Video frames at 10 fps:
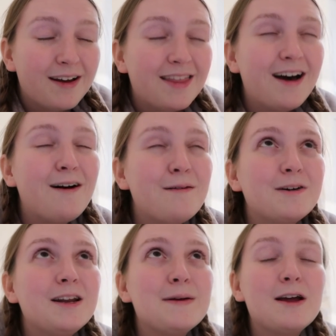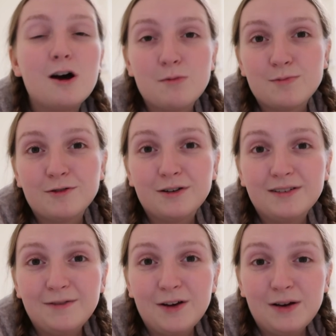that I'm going to be a lot more
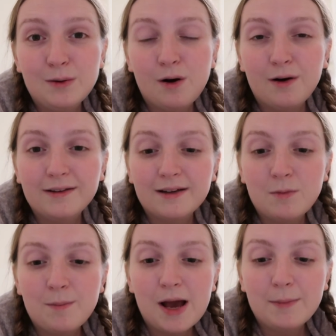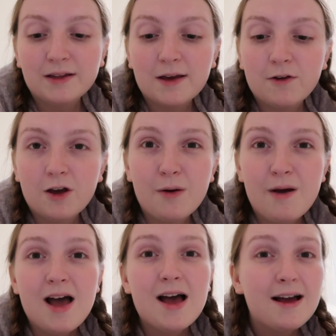productive uni-wise and will be able to give you
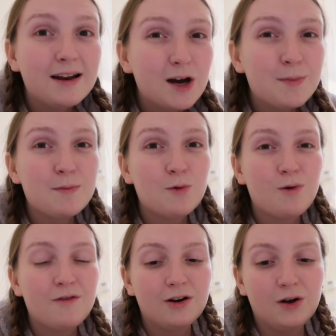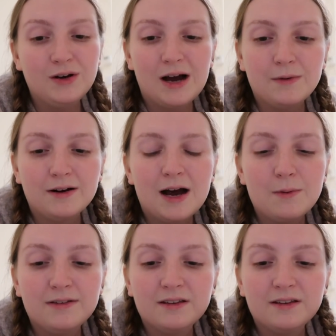a little bit more of a lowdown on how this